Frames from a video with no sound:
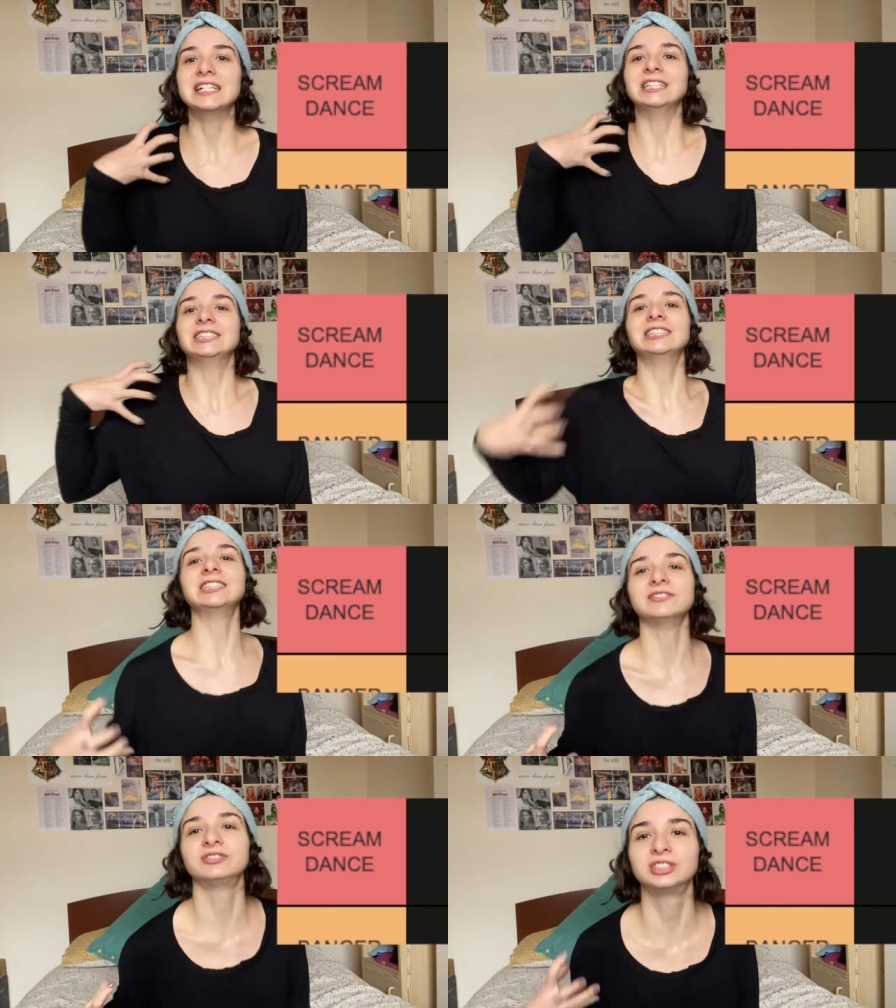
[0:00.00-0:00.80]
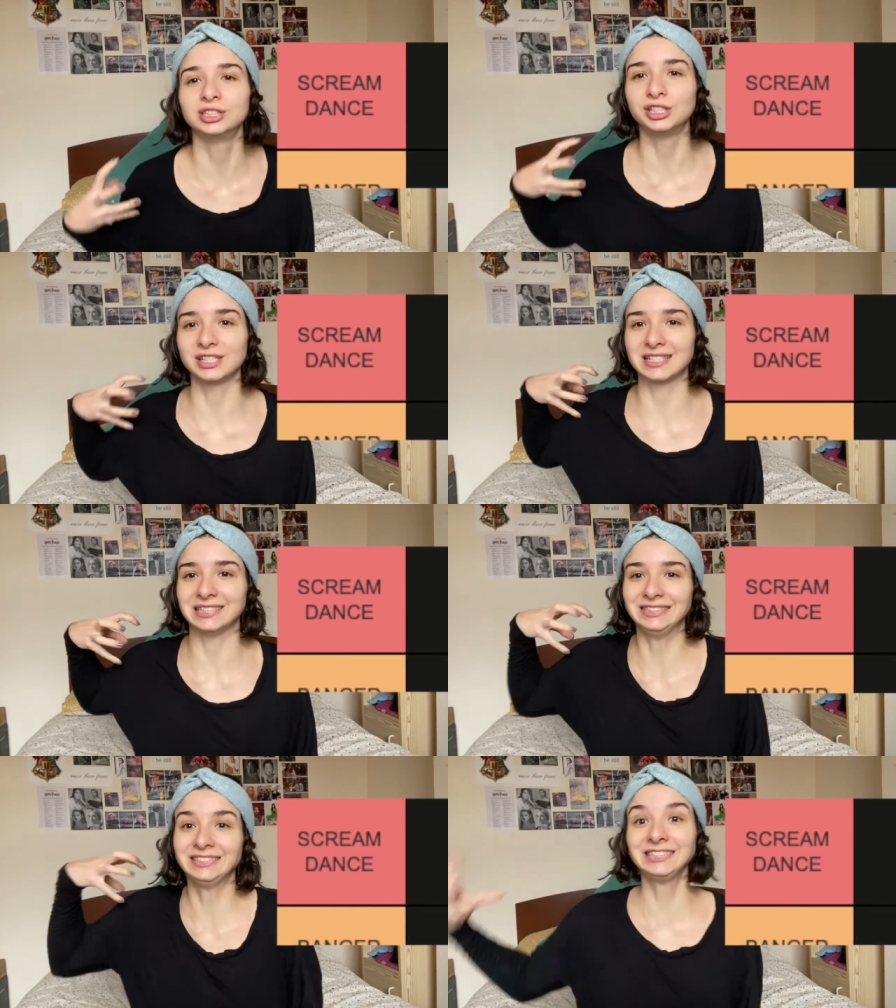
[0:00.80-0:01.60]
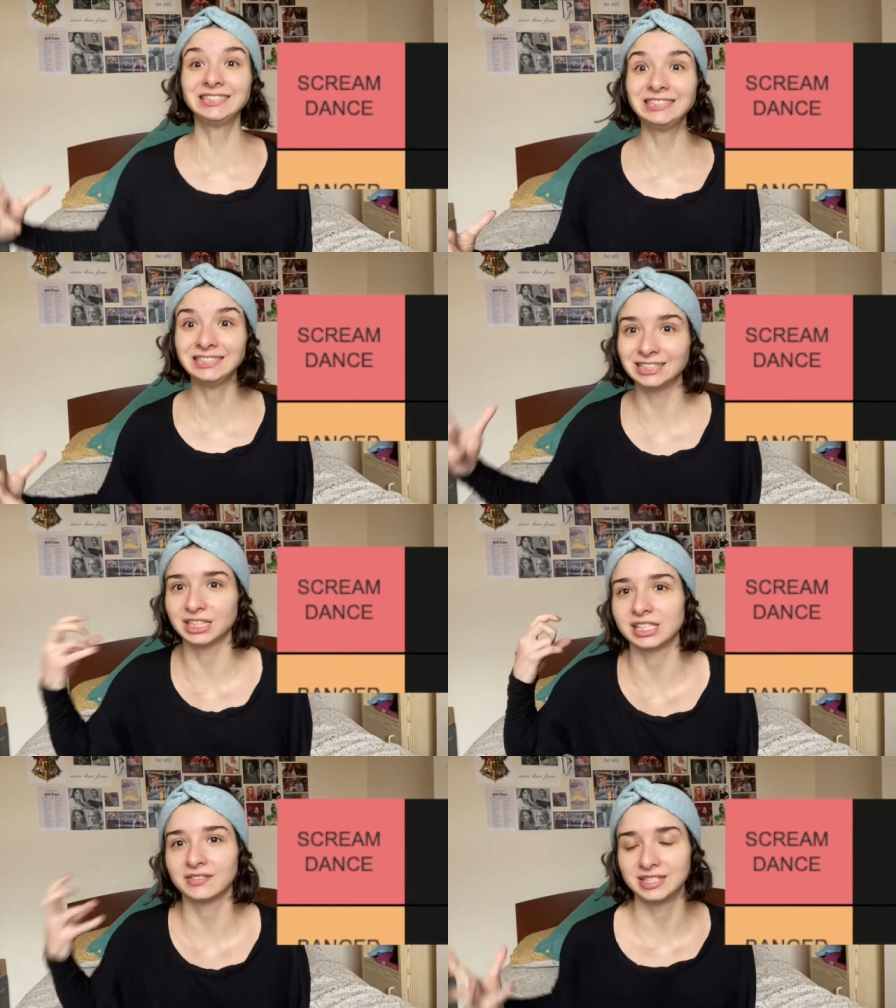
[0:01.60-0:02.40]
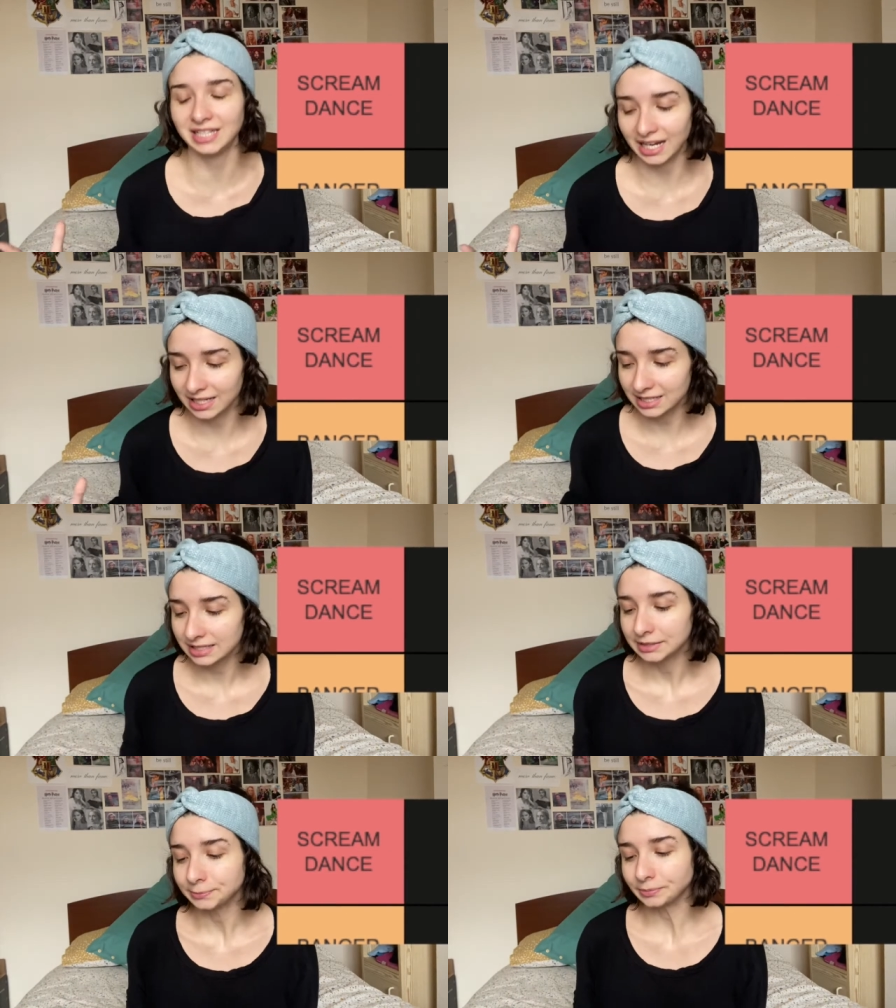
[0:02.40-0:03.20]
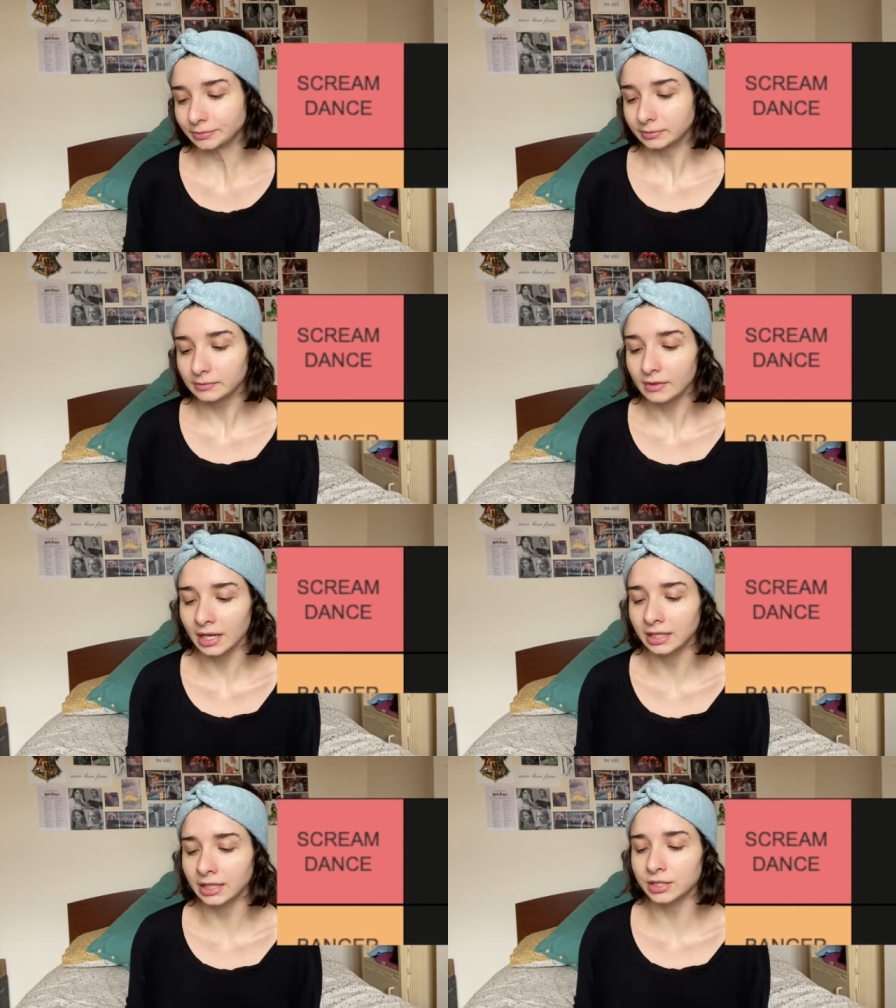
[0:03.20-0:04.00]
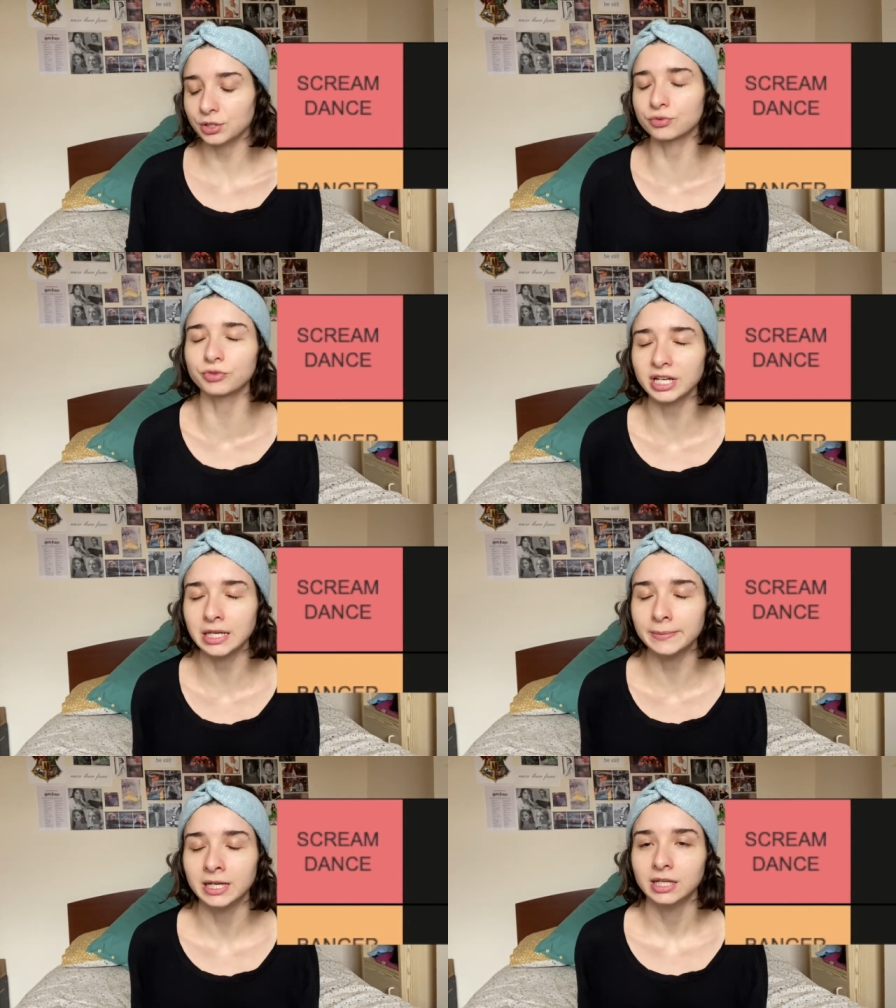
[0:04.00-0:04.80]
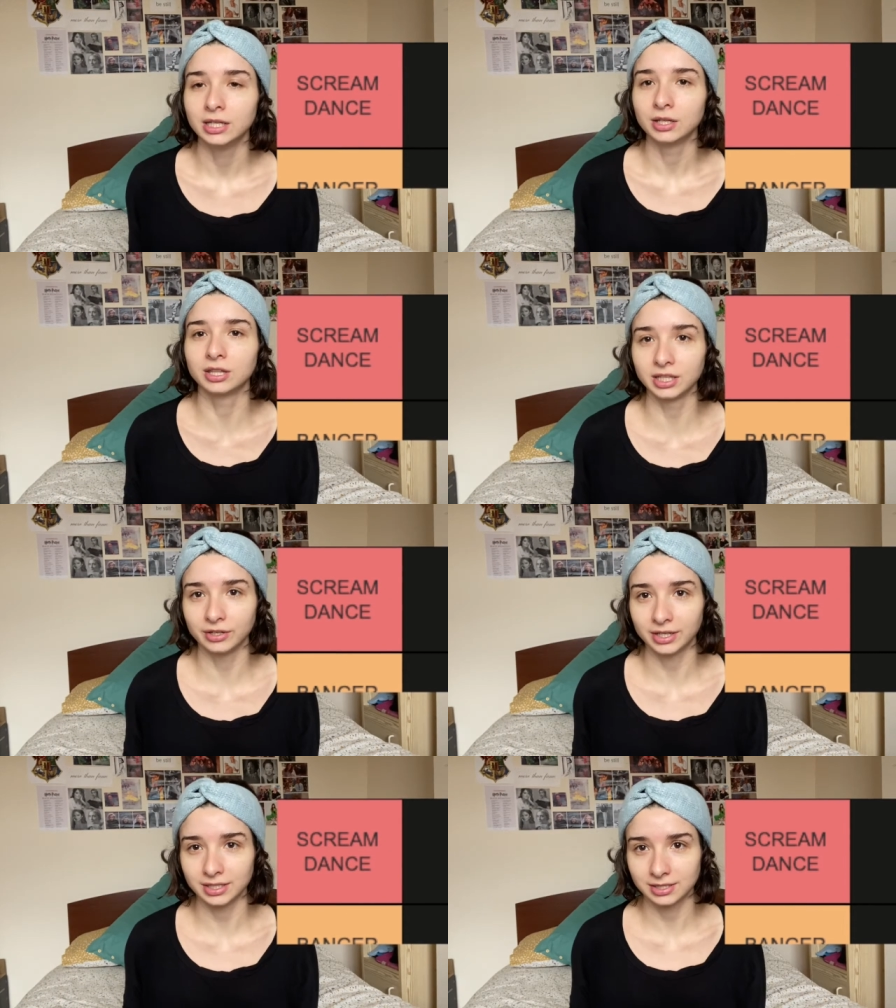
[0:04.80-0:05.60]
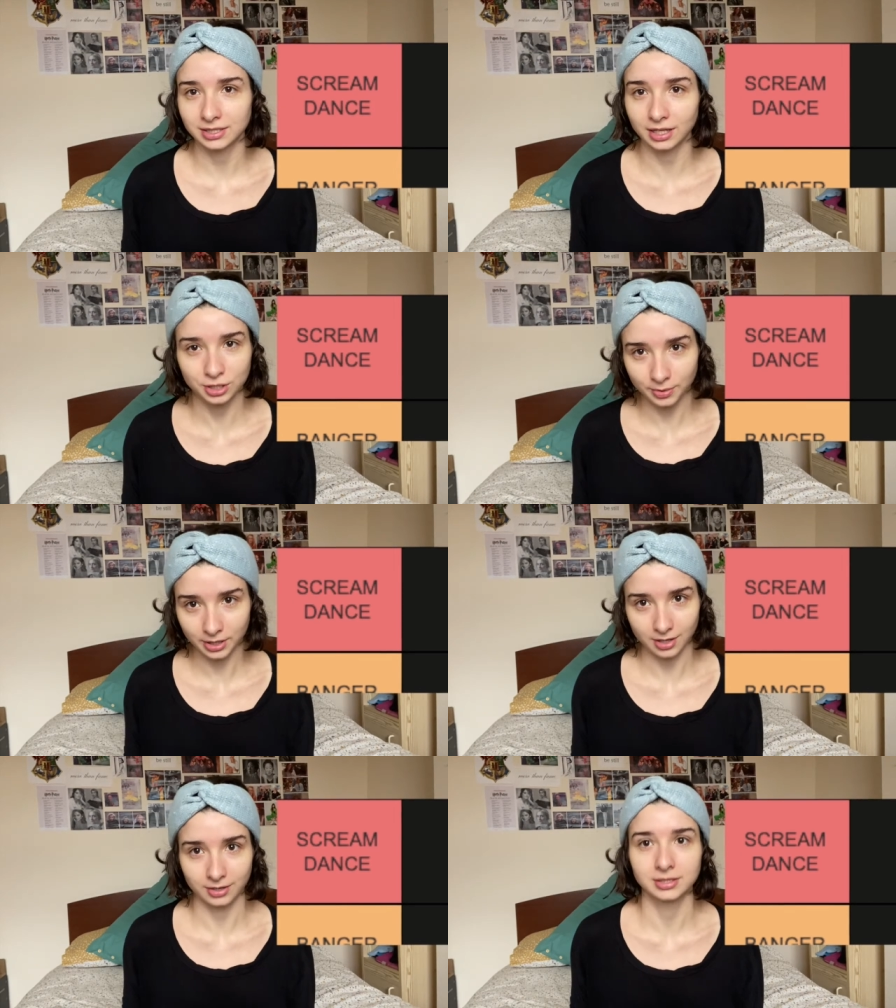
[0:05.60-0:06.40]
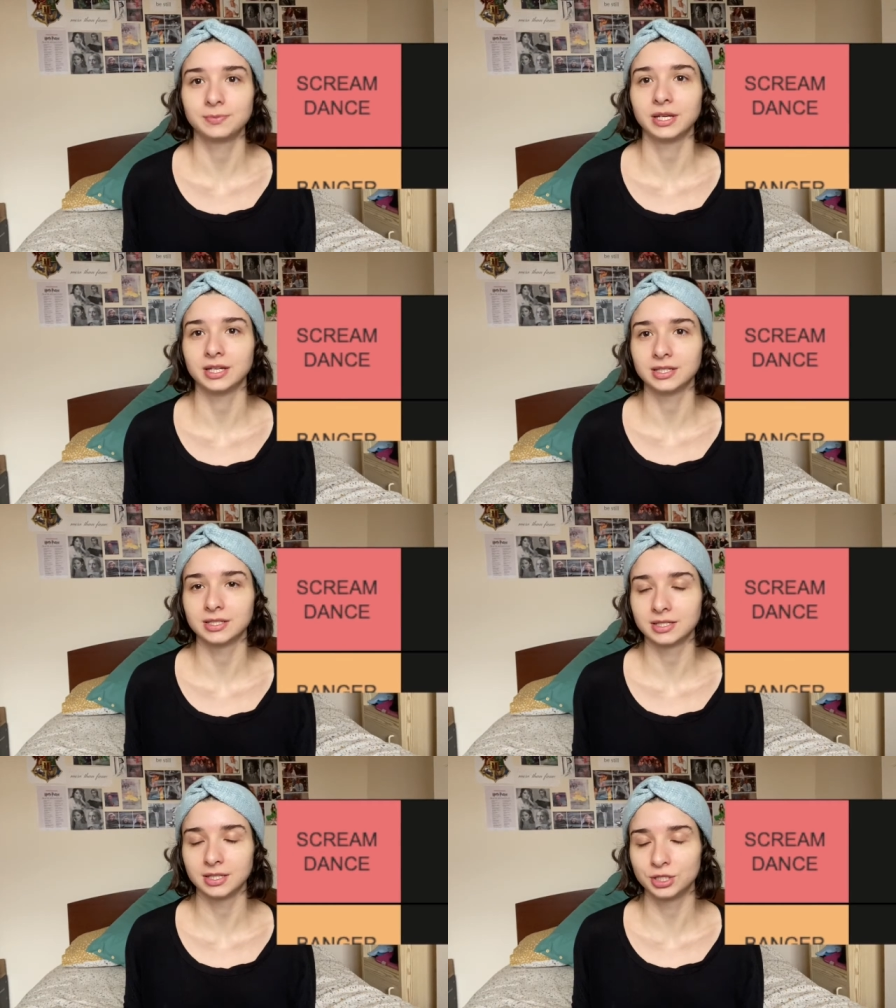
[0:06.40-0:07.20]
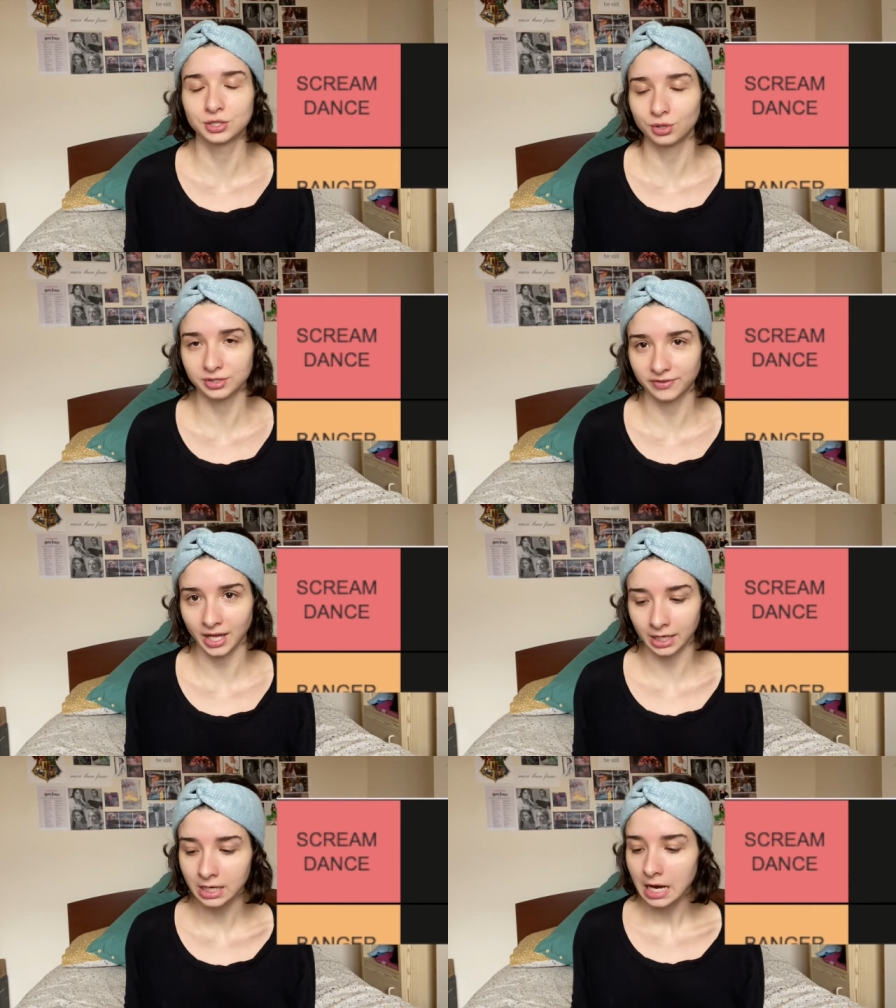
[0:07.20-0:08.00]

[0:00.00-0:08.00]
have to just you guys have to dance and like scream the lyrics at the top of your lungs because it just calls for that.